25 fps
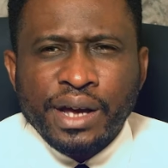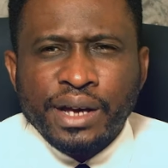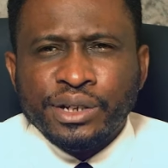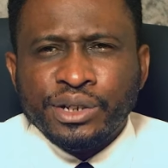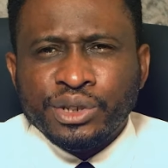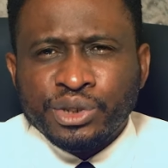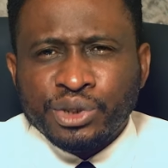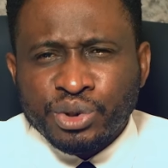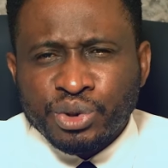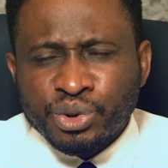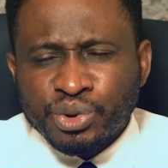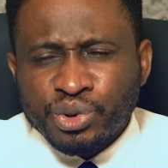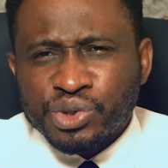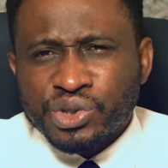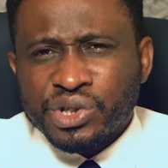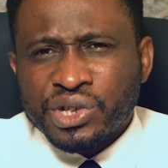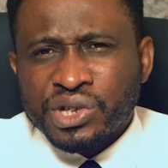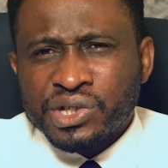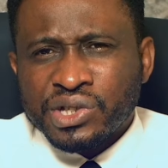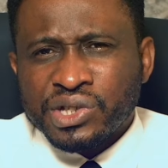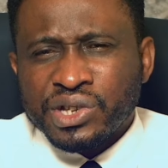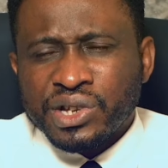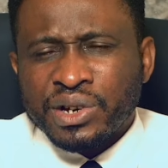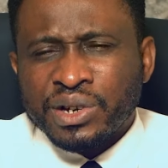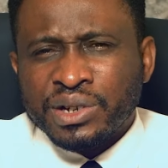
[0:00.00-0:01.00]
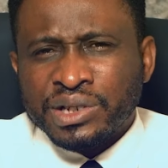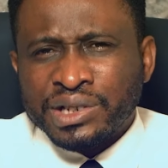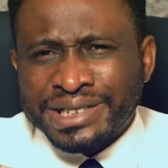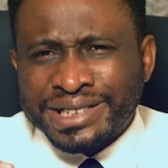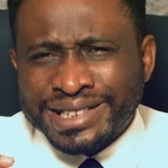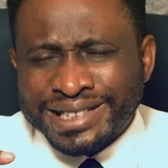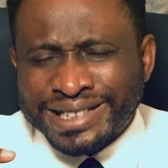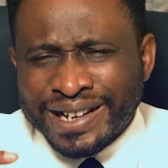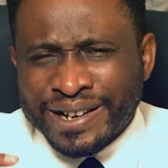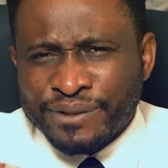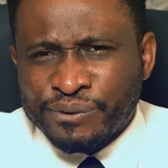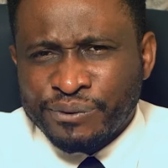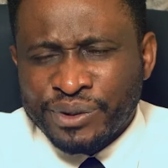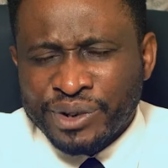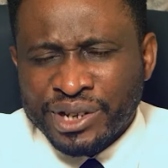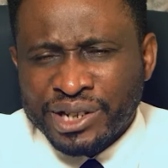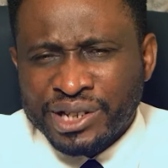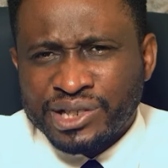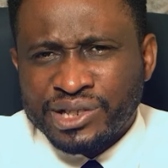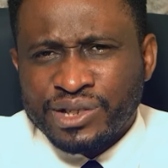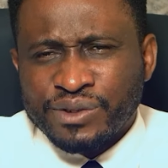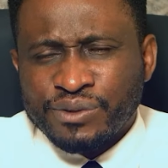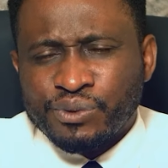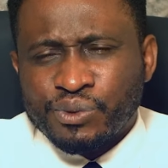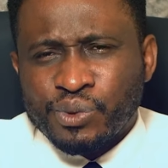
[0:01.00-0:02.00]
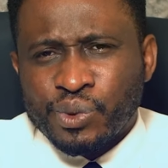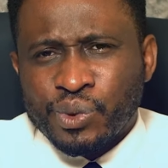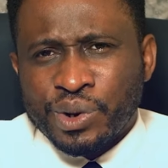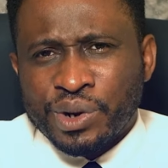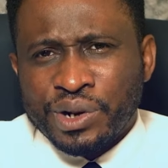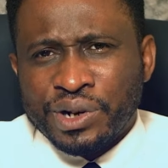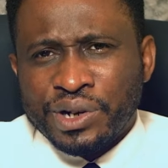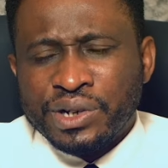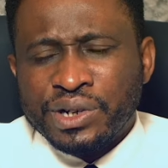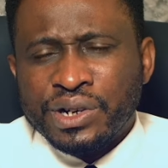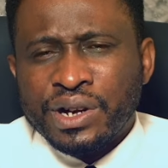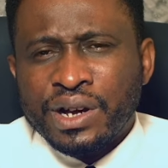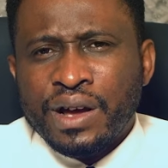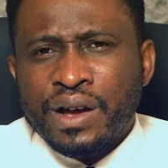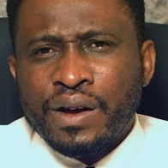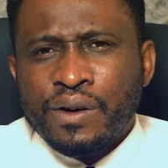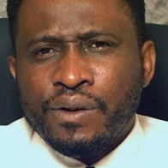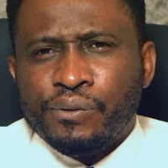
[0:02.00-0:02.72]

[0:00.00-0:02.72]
uses a definitive word